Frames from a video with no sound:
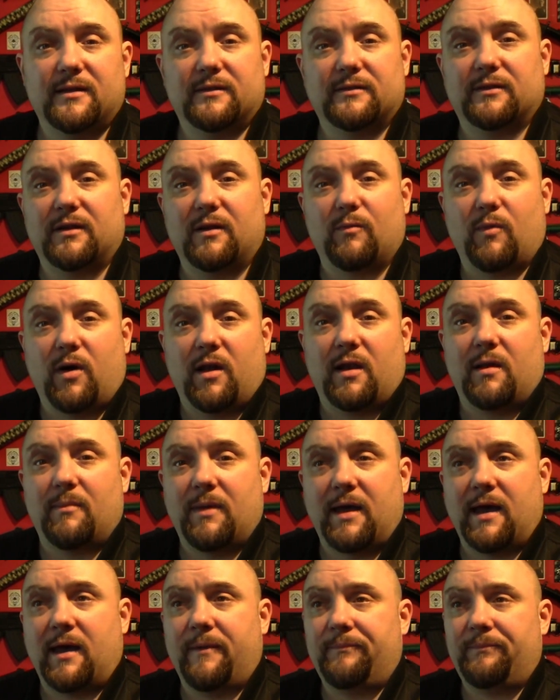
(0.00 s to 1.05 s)
So that while I'm
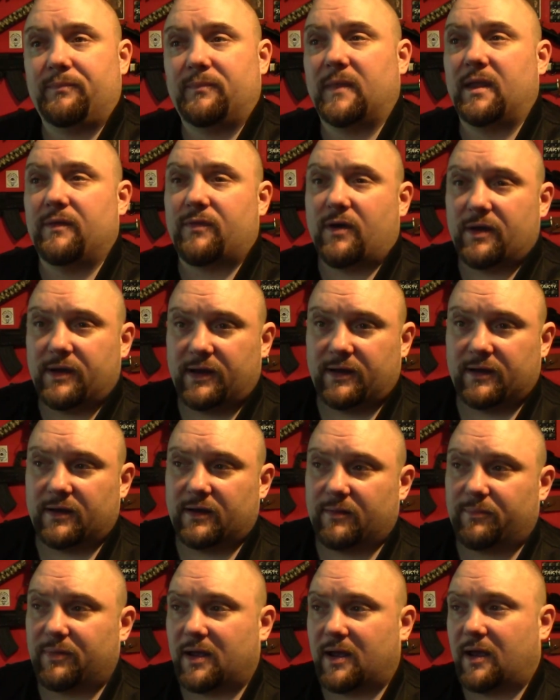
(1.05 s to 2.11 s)
out, if I needed
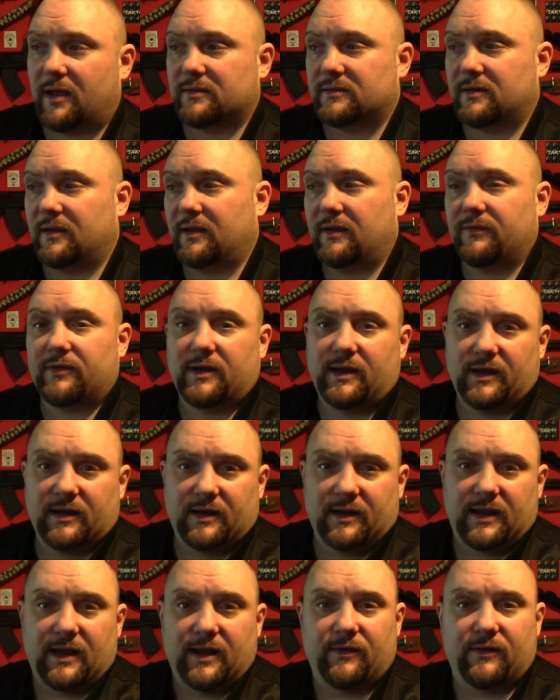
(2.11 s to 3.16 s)
a plaster, if I
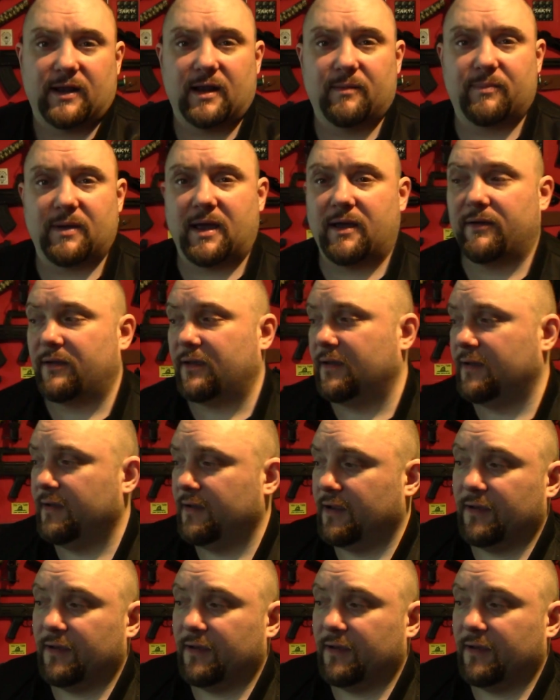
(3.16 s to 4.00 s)
needed a hearing aid battery,